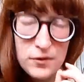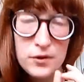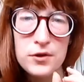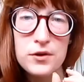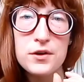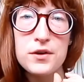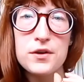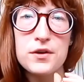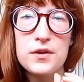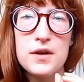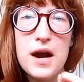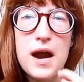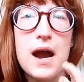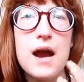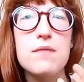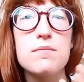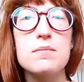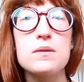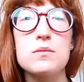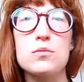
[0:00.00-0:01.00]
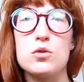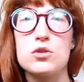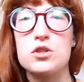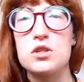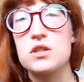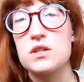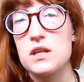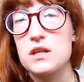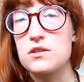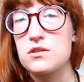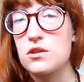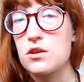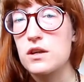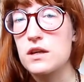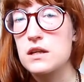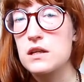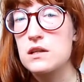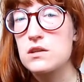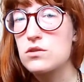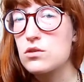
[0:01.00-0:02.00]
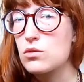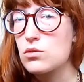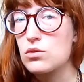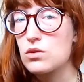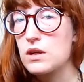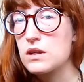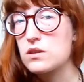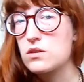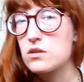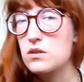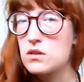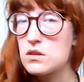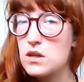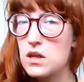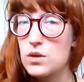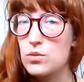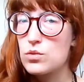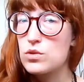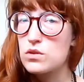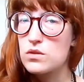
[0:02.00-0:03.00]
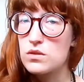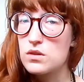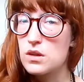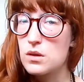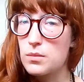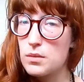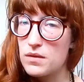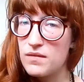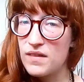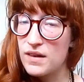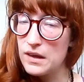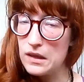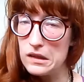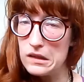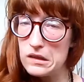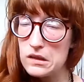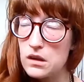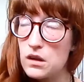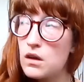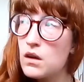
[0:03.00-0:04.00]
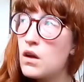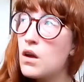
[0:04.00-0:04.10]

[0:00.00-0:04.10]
I've been watching Dexter lately, so let's just say it was a little bit violent.